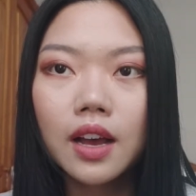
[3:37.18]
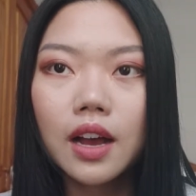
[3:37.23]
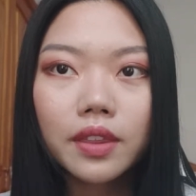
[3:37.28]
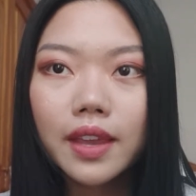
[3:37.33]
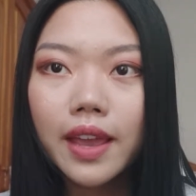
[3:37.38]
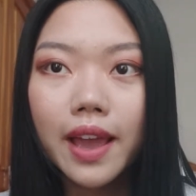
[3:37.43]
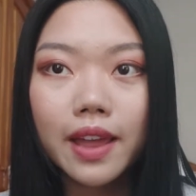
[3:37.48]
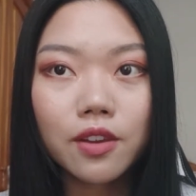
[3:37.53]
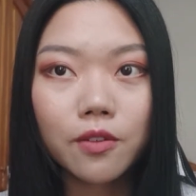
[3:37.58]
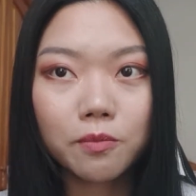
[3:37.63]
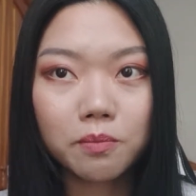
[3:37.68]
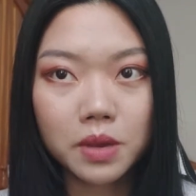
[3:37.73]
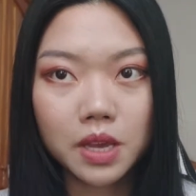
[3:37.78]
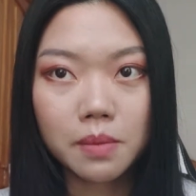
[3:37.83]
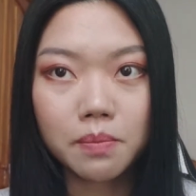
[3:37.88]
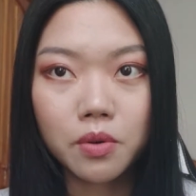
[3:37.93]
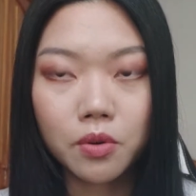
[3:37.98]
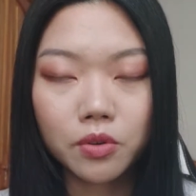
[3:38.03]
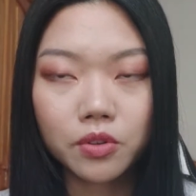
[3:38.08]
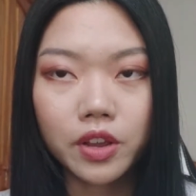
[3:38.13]
what kind of
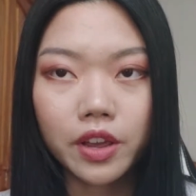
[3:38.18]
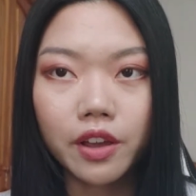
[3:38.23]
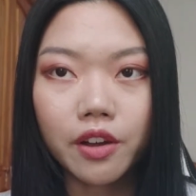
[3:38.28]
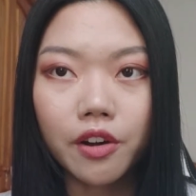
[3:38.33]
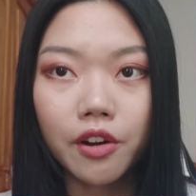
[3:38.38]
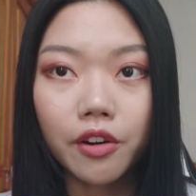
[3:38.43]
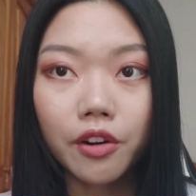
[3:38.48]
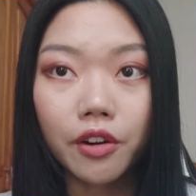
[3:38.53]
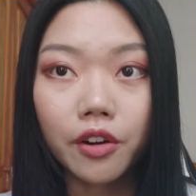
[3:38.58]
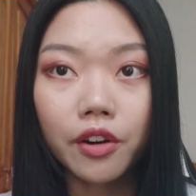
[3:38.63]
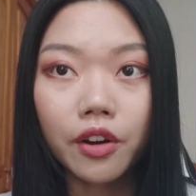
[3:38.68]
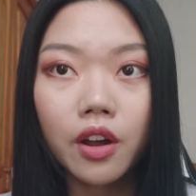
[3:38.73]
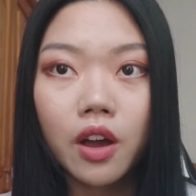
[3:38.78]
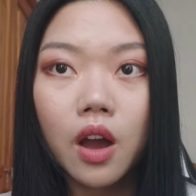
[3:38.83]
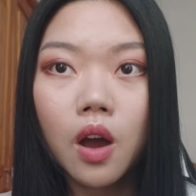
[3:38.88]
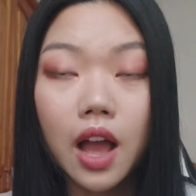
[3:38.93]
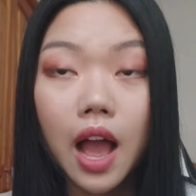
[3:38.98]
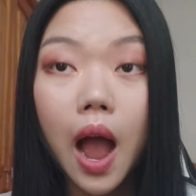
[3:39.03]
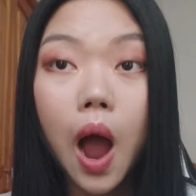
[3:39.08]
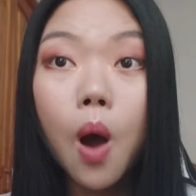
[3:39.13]
people they are,
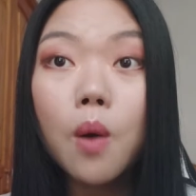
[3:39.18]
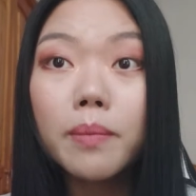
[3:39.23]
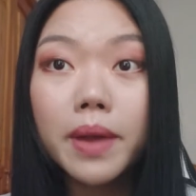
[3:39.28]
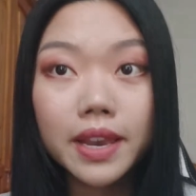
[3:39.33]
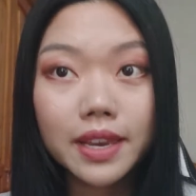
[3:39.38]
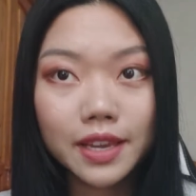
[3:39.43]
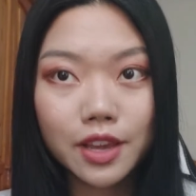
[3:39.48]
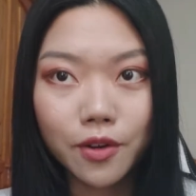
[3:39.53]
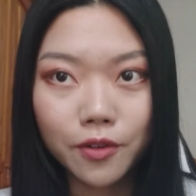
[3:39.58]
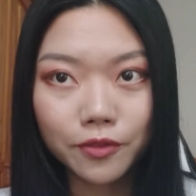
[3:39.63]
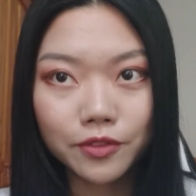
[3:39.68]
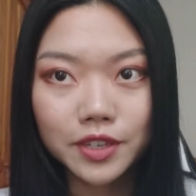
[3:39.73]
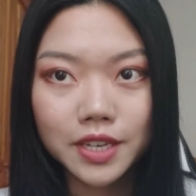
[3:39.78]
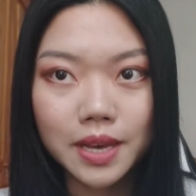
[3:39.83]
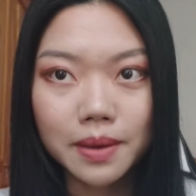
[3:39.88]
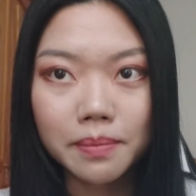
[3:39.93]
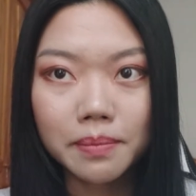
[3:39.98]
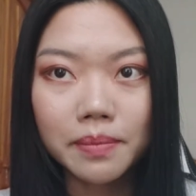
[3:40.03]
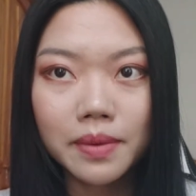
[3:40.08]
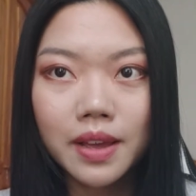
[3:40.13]
uh, how many of
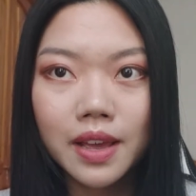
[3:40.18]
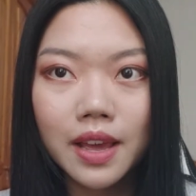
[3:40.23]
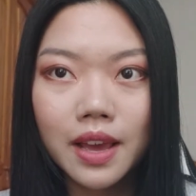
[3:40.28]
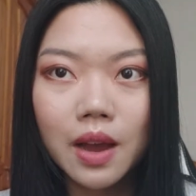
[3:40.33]
them,